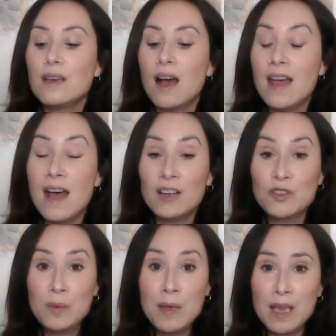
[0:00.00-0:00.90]
I
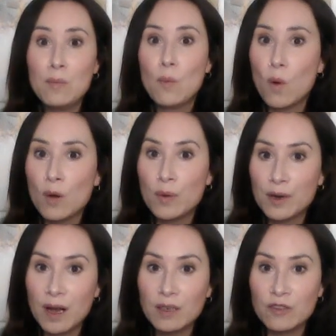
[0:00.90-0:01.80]
actually became more
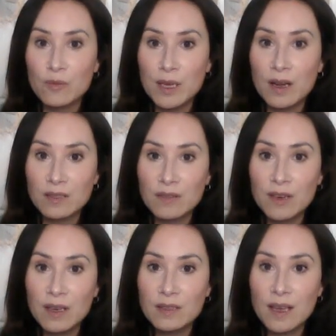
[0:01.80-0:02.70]
productive because of
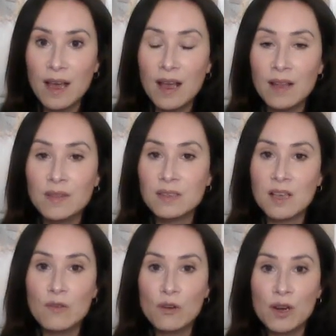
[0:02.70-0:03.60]
it. And the
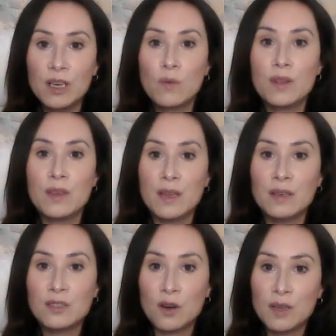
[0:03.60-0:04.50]
self-critic within
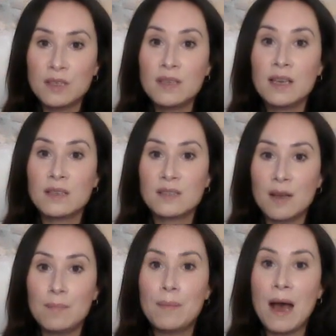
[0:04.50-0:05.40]
started to take a
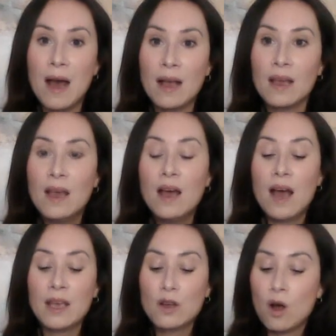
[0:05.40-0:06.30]
step back. I
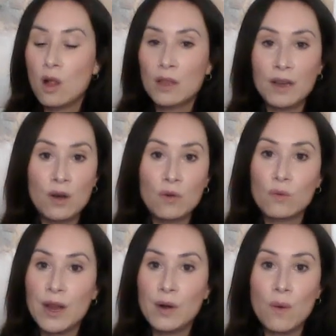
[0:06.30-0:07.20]
could call it out
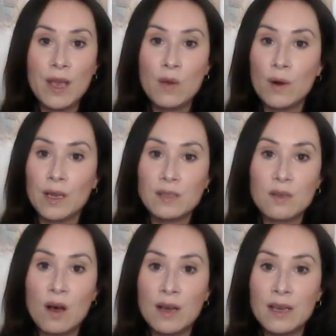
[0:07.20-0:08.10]
right away when I
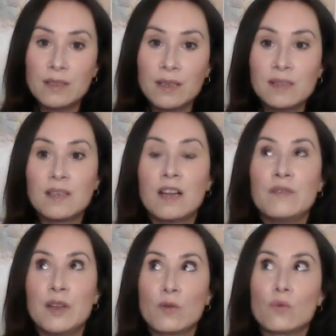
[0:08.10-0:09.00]
saw it, instead of
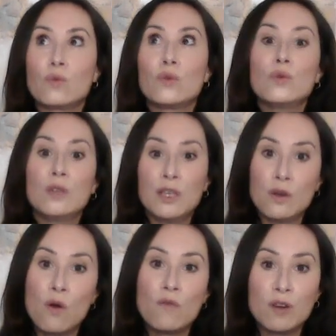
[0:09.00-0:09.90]
it ruling
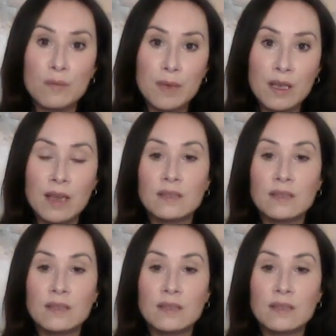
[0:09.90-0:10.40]
over me and